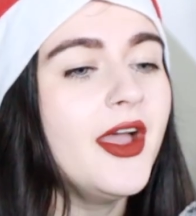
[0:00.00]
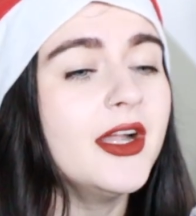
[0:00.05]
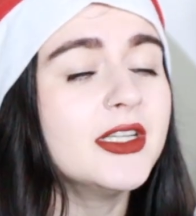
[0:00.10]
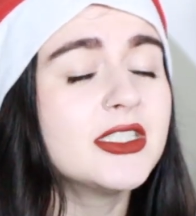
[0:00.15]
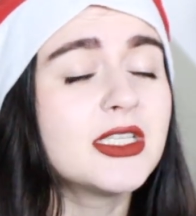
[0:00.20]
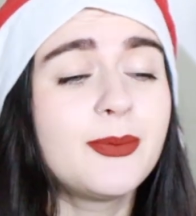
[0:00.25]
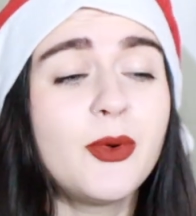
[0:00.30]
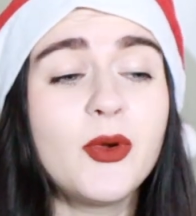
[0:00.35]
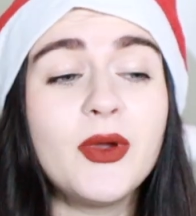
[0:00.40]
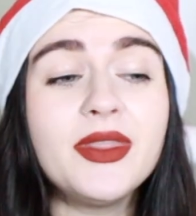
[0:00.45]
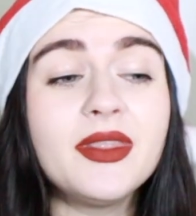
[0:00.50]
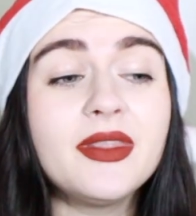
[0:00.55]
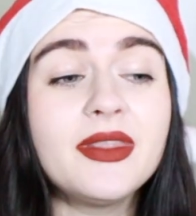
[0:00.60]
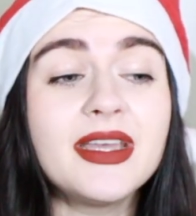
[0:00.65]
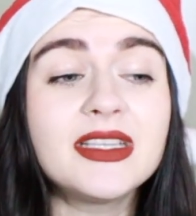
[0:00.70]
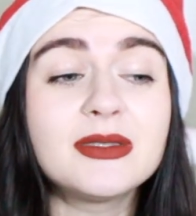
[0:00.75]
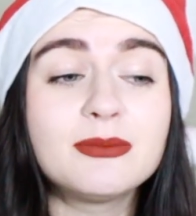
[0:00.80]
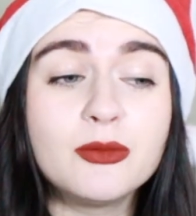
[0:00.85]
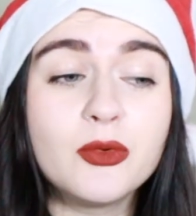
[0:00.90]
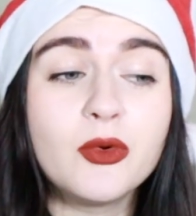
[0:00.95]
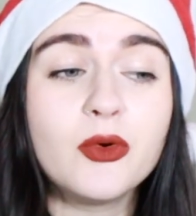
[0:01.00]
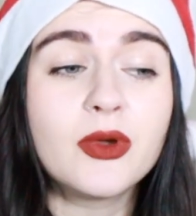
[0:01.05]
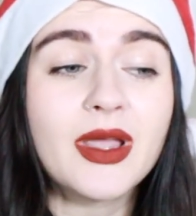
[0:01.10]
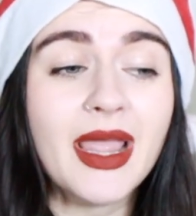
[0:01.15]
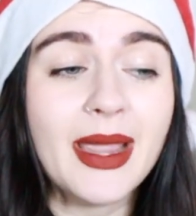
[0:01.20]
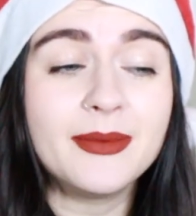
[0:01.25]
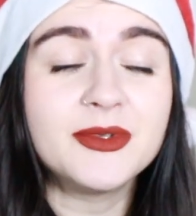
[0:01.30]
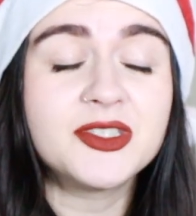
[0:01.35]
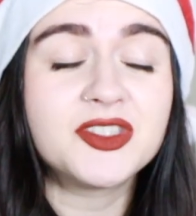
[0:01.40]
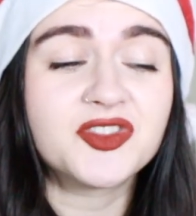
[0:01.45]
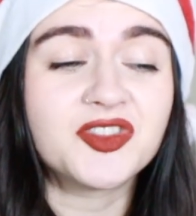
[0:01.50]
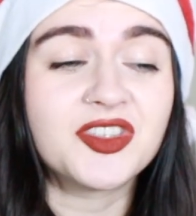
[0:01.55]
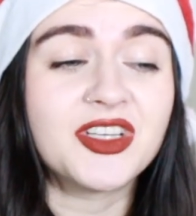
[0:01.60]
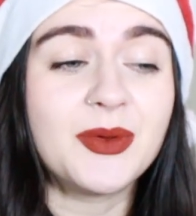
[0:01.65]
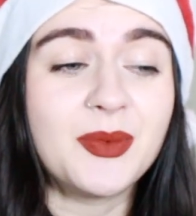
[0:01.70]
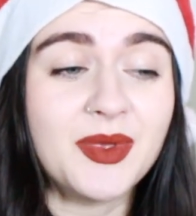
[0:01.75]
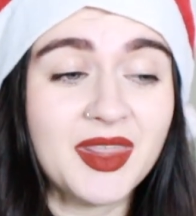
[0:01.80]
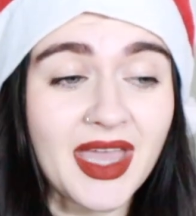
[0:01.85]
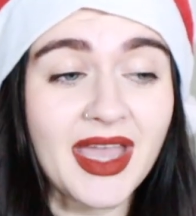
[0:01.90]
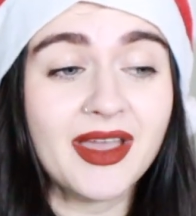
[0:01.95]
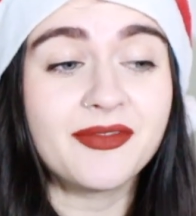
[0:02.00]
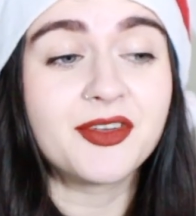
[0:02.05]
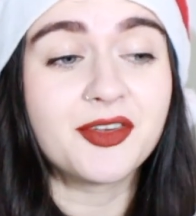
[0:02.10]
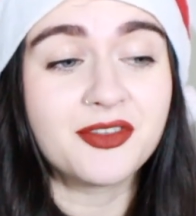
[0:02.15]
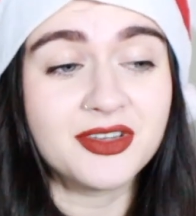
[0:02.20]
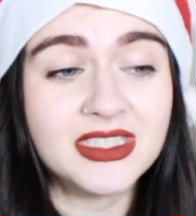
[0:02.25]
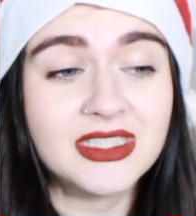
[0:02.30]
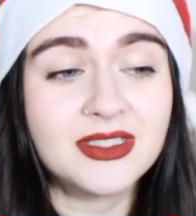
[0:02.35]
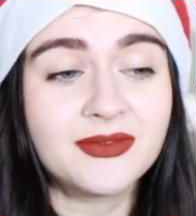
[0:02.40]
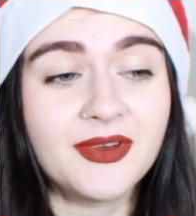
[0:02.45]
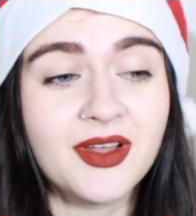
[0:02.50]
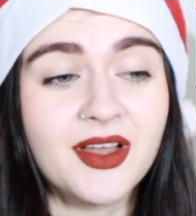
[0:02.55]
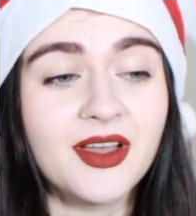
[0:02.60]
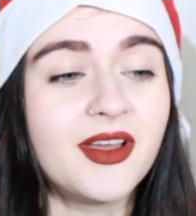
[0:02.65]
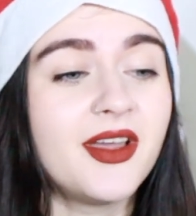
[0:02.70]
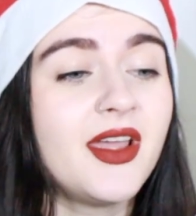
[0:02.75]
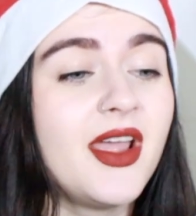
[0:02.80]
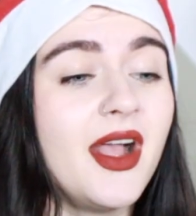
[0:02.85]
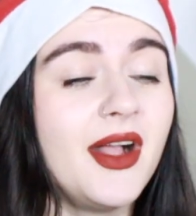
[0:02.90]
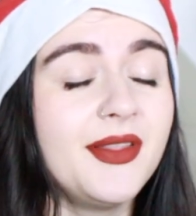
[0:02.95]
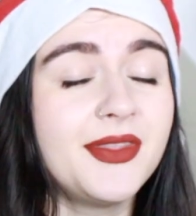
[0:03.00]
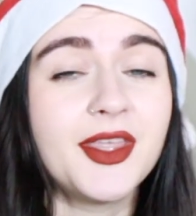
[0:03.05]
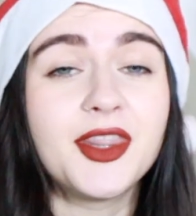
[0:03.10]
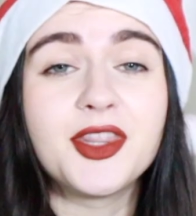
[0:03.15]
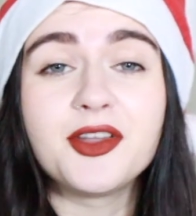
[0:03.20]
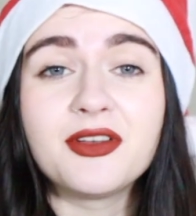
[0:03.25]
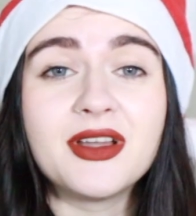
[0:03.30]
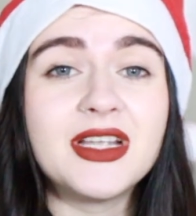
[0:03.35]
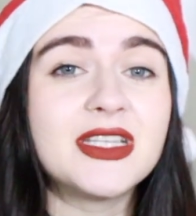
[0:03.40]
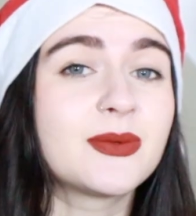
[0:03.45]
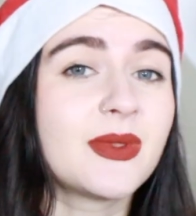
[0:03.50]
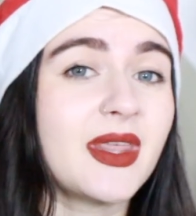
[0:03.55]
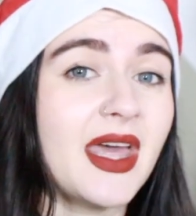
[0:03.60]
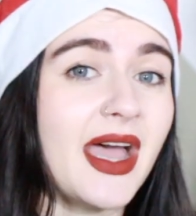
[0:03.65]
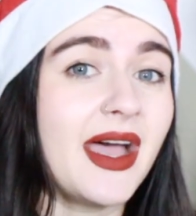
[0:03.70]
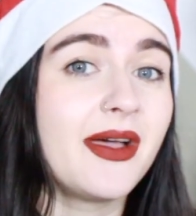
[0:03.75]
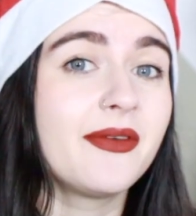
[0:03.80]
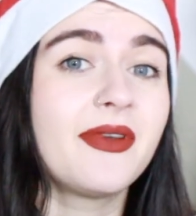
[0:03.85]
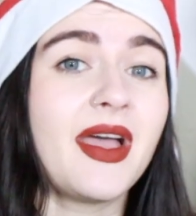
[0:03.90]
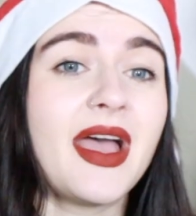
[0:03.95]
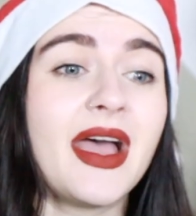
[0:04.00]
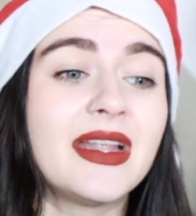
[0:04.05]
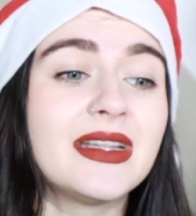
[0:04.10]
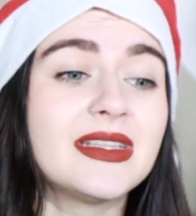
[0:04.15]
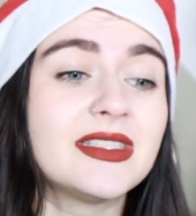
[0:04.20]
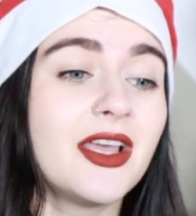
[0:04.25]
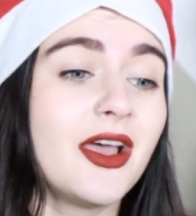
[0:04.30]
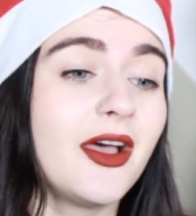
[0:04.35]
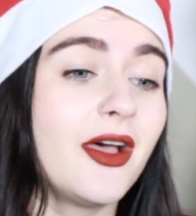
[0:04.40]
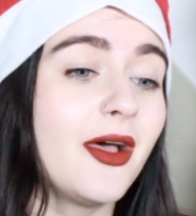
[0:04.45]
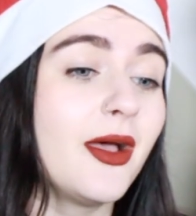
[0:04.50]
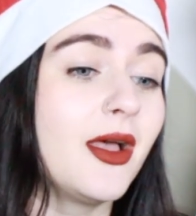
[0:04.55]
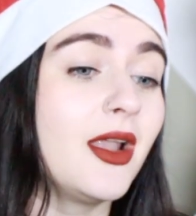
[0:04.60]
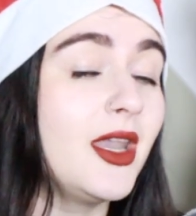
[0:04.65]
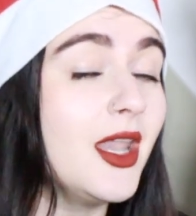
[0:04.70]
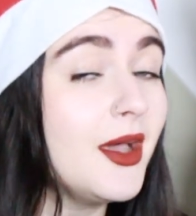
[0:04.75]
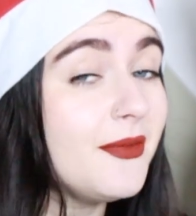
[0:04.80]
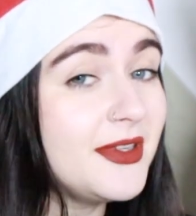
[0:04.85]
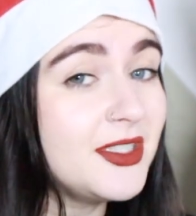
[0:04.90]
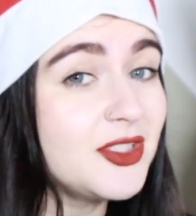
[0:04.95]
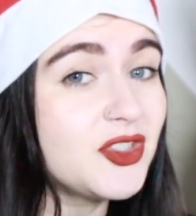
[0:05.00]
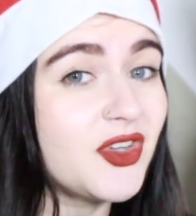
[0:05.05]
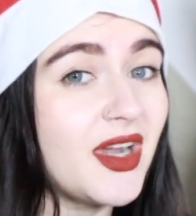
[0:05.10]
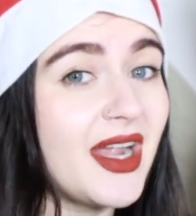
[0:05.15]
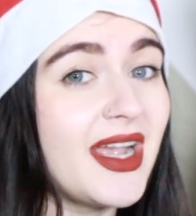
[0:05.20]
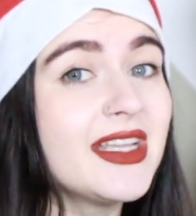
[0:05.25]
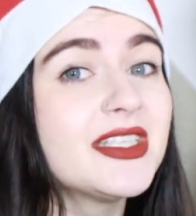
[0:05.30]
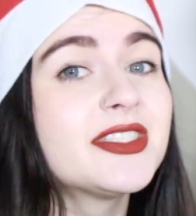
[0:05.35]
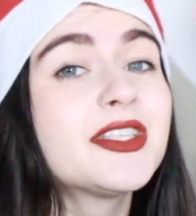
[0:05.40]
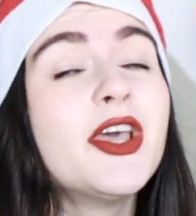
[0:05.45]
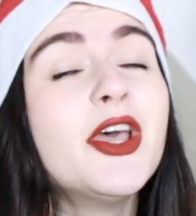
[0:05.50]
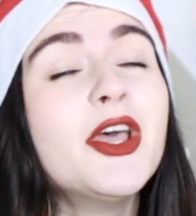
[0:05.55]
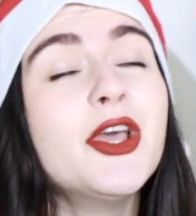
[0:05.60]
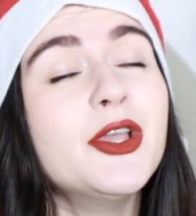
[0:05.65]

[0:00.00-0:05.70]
to the point that there's more chemistry with Hav and Christopher than there is with Hav and her love interest,